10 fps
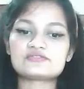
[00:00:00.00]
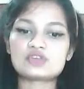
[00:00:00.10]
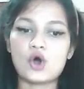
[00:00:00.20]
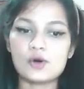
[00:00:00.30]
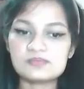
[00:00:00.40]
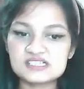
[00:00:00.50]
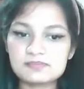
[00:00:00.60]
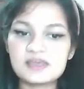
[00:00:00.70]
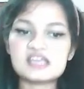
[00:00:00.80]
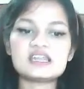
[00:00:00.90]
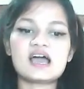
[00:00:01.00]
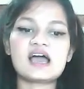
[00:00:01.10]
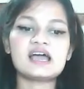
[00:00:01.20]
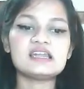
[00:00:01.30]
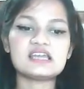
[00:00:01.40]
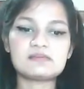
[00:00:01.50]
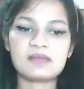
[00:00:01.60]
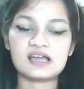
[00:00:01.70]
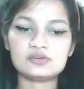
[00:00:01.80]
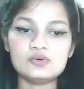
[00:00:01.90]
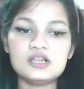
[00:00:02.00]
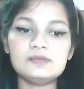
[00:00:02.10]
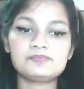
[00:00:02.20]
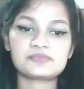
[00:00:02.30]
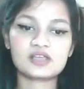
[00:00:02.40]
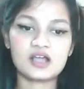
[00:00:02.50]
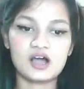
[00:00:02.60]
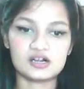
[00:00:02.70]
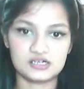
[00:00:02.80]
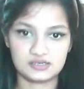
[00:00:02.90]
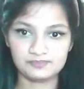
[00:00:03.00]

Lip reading: Thomas Paine and Immanuel Kant.